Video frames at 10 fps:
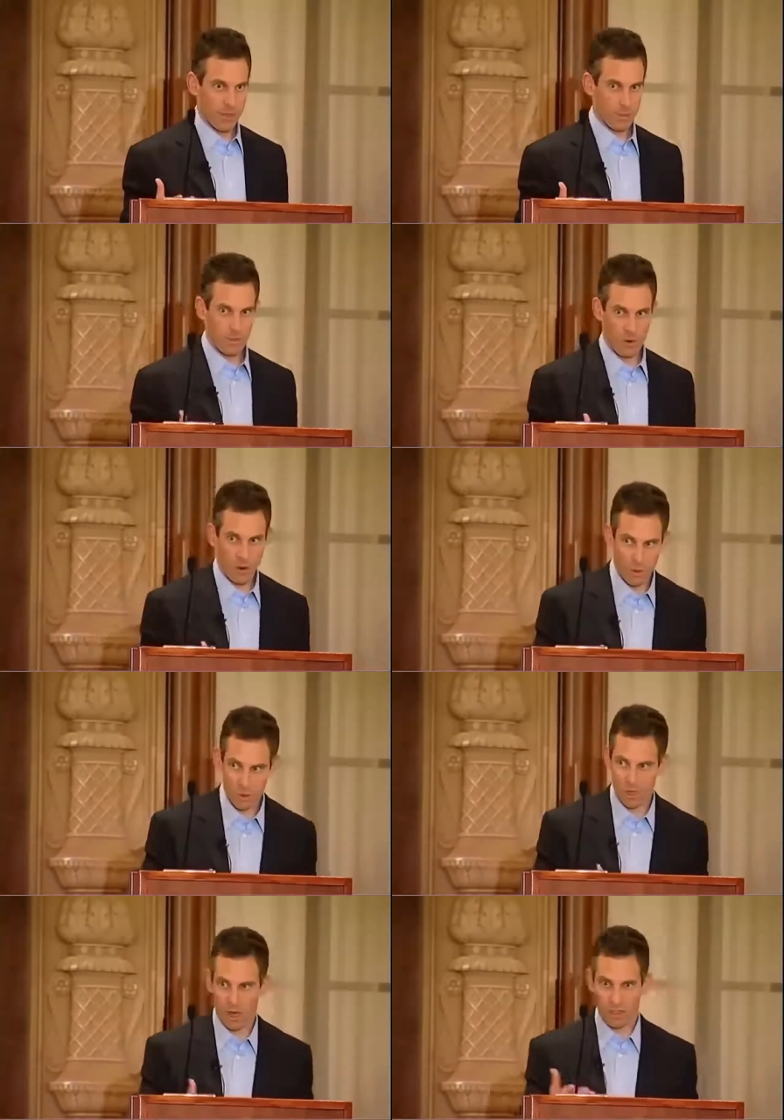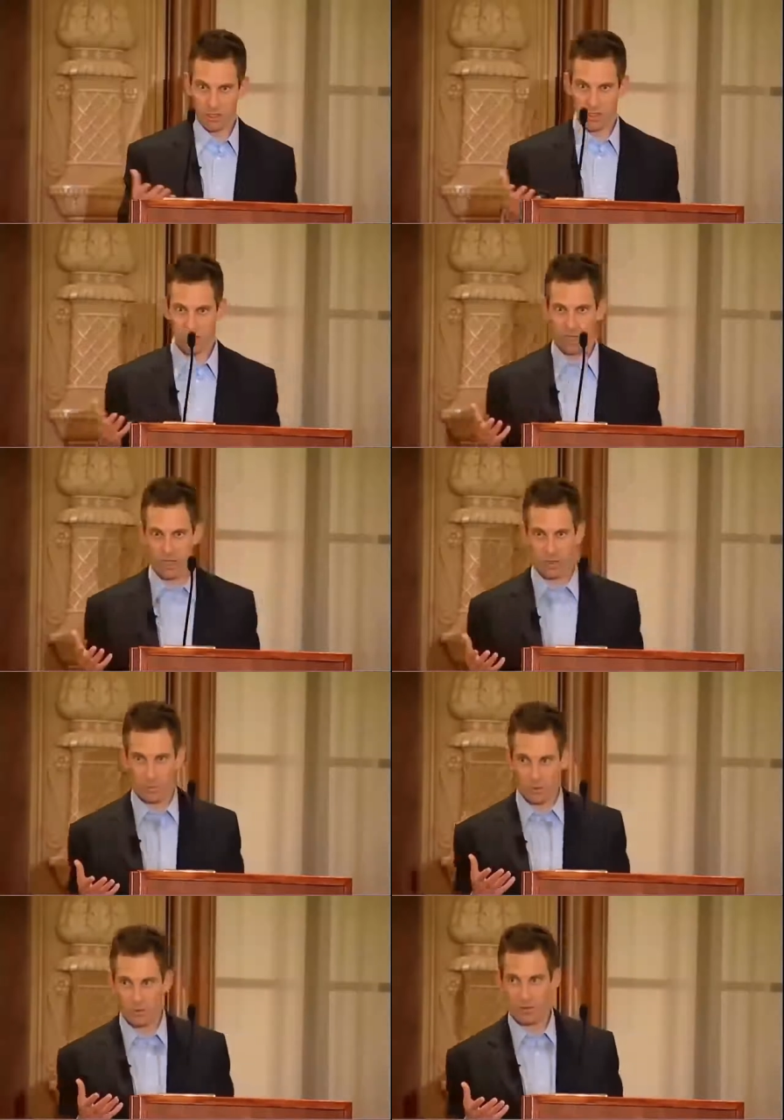They all were college
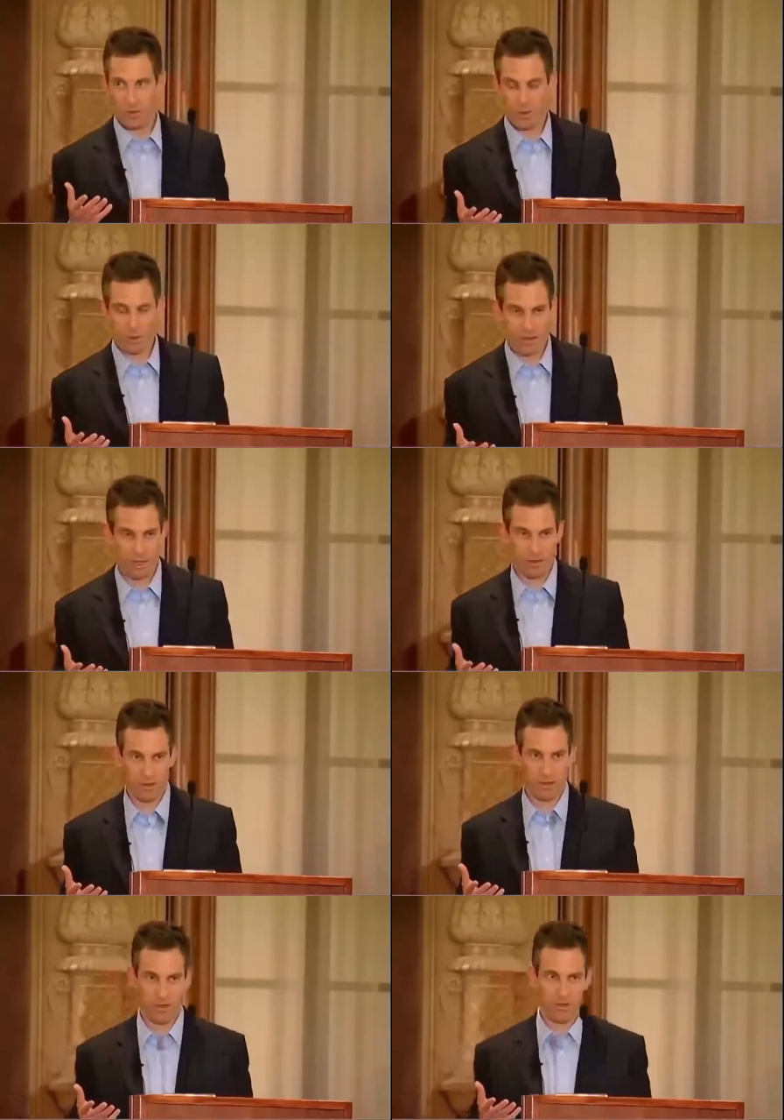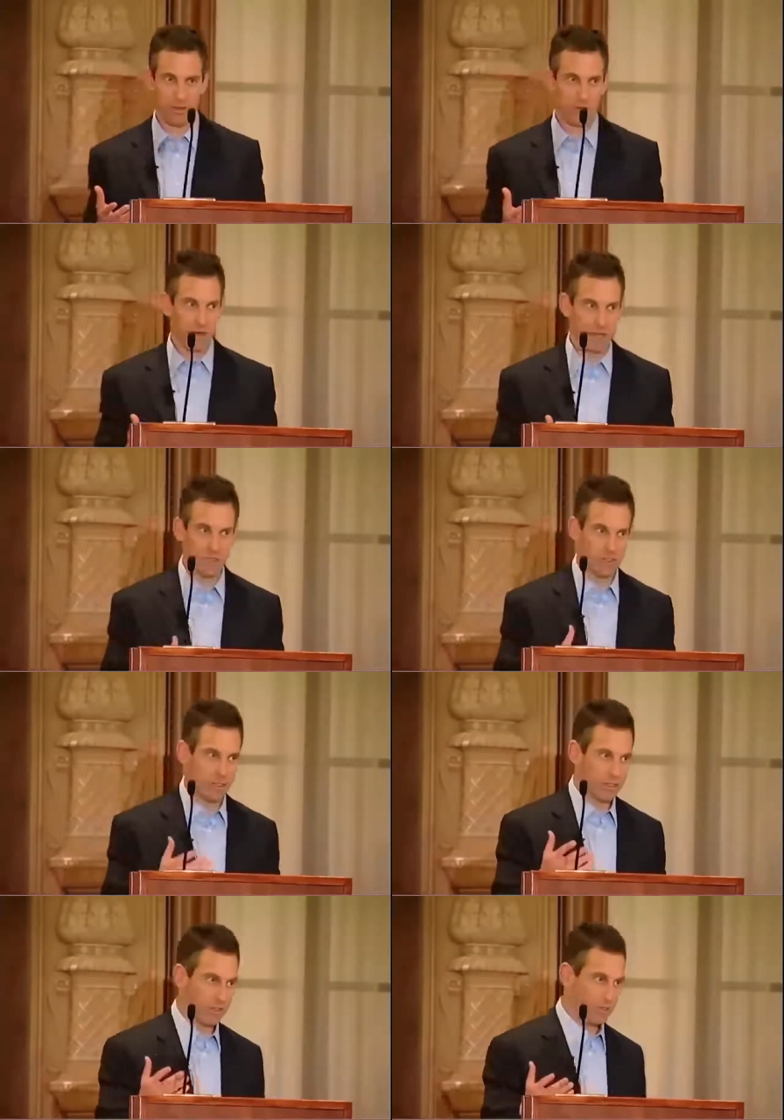educated. Most of them had PhDs. These are
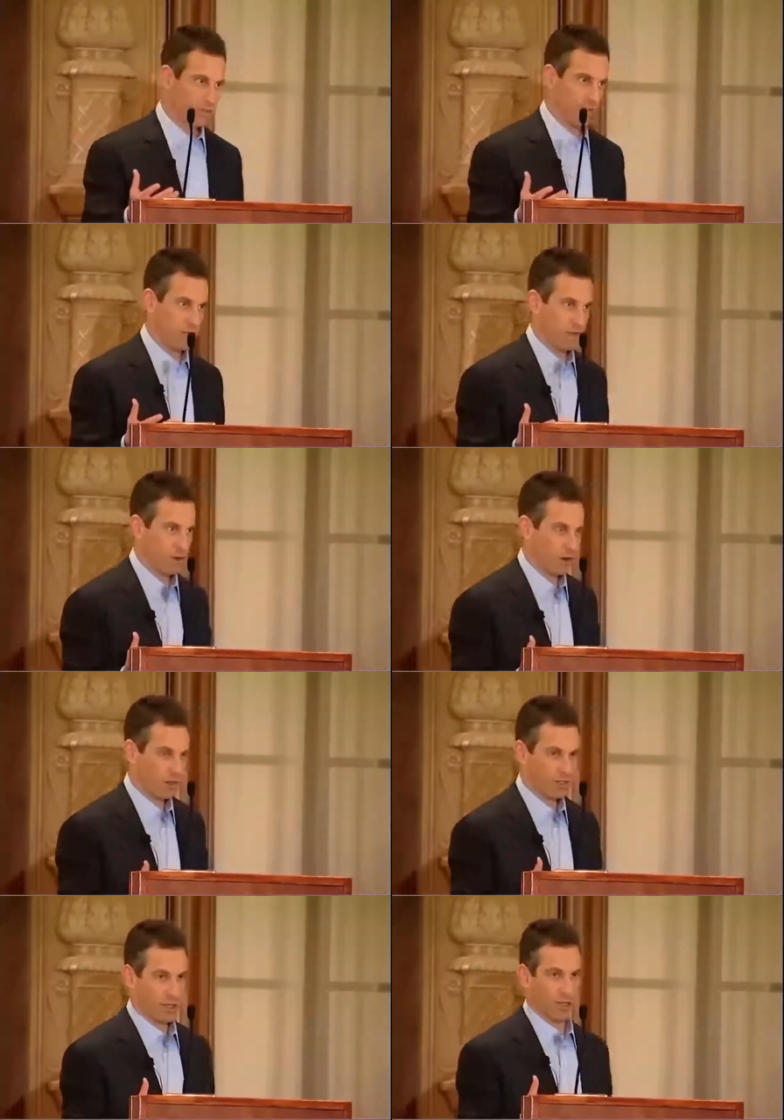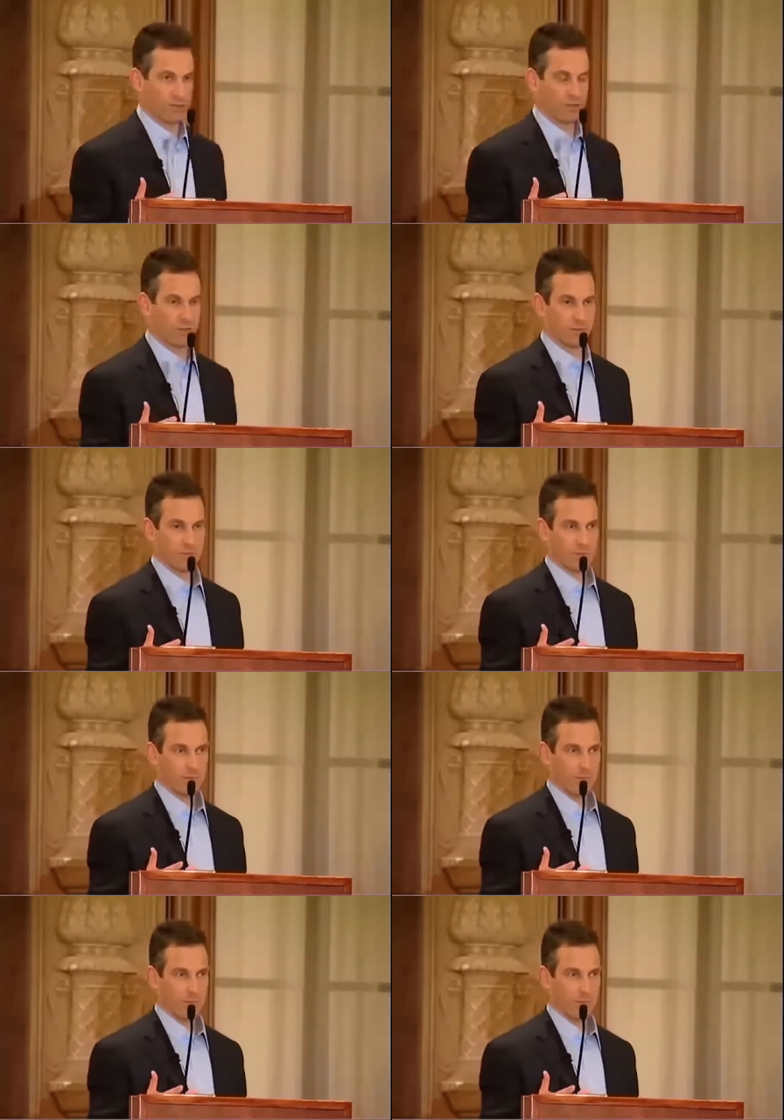engineers and architects.